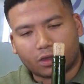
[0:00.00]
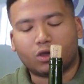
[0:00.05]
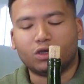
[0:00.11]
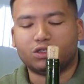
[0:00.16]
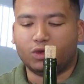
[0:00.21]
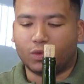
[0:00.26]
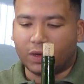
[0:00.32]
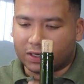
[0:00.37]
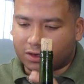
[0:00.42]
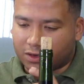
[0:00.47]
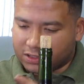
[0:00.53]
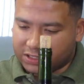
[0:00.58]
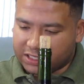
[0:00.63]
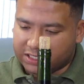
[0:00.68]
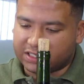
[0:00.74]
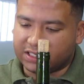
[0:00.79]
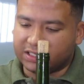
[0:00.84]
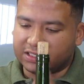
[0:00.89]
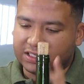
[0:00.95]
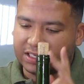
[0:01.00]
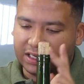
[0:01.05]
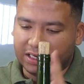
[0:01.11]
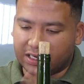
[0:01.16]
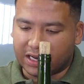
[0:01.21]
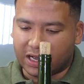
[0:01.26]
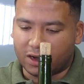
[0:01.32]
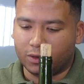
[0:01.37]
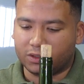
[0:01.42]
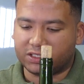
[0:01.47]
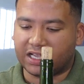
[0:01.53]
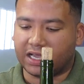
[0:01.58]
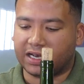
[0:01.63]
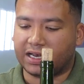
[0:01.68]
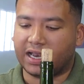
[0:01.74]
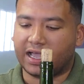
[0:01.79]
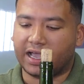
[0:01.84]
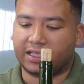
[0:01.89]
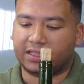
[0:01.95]
Because you want consistency, no
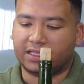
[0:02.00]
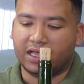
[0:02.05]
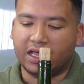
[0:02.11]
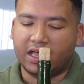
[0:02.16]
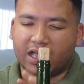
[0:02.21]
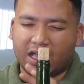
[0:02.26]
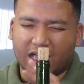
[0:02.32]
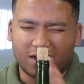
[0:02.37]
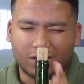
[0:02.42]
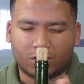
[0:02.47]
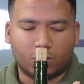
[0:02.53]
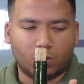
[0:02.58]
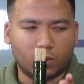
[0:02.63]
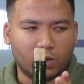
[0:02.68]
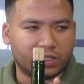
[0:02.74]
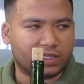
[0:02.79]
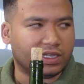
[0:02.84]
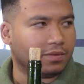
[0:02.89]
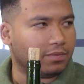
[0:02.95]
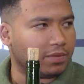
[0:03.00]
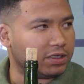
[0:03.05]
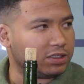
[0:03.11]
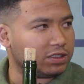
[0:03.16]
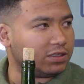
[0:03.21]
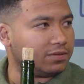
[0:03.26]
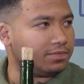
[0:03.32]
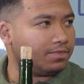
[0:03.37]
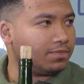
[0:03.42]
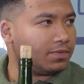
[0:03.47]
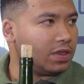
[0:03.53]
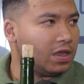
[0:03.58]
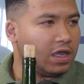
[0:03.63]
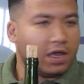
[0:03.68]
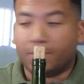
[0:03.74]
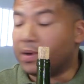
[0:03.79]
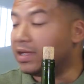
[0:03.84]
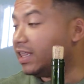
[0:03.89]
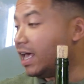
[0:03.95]
sunlight, and a cooler temperature.
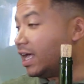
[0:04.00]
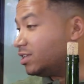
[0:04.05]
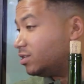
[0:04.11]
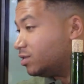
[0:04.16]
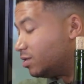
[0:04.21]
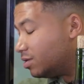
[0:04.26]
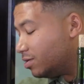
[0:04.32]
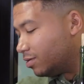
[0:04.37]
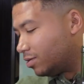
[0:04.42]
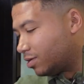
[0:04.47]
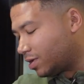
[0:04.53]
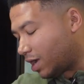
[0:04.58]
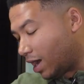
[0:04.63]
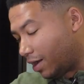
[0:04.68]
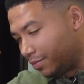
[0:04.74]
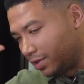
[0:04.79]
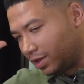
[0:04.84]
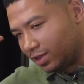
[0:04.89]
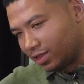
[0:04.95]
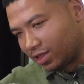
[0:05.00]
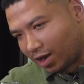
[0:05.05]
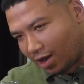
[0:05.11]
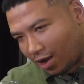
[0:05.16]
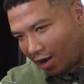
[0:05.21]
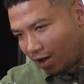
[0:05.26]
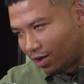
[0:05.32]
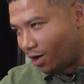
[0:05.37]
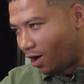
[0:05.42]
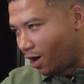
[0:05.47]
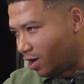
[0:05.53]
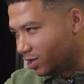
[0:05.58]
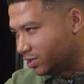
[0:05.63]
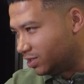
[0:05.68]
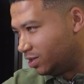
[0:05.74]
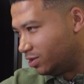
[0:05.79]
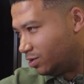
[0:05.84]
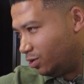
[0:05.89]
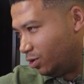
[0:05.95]
But that's coming with a long
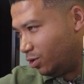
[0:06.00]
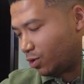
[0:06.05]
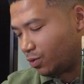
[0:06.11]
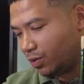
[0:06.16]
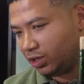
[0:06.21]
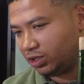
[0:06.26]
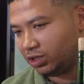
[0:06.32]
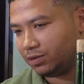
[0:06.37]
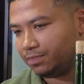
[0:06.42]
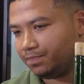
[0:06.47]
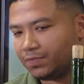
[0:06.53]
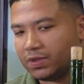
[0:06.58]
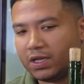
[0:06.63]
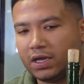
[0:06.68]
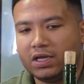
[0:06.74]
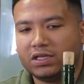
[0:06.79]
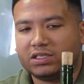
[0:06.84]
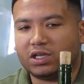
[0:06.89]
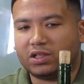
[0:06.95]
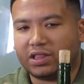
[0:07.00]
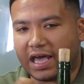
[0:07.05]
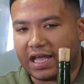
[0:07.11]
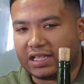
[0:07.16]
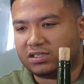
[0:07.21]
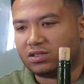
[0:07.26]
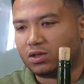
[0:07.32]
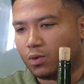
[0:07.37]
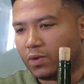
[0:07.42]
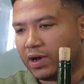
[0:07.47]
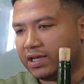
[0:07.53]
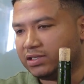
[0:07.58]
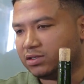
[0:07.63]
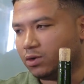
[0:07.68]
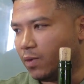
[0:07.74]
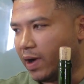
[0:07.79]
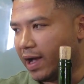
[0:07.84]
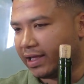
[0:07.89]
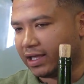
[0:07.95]
answer to your question. So that's the ways a
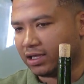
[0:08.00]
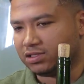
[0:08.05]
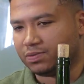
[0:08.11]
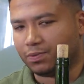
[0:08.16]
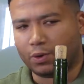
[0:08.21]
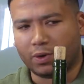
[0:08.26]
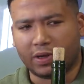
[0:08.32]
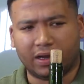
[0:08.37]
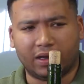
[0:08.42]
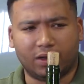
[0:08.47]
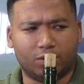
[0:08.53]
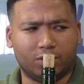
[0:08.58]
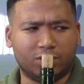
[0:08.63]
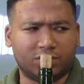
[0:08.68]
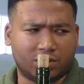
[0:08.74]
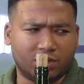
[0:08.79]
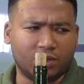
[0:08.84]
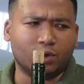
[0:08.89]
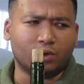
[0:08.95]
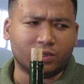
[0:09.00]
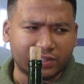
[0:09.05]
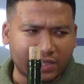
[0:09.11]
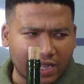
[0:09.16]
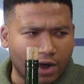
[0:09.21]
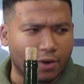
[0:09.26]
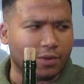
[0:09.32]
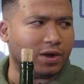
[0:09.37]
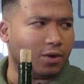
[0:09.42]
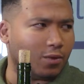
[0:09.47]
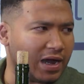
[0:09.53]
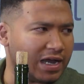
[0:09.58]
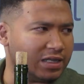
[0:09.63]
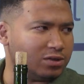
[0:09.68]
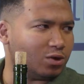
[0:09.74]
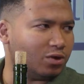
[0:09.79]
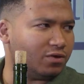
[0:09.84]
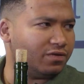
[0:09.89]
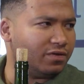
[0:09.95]
wine can spoil, and you'll know when a
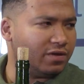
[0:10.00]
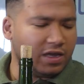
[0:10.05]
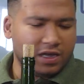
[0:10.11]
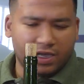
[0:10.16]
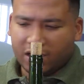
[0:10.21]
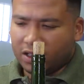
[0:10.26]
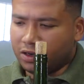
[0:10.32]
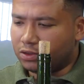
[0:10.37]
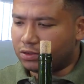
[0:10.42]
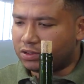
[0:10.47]
wine's off. It'll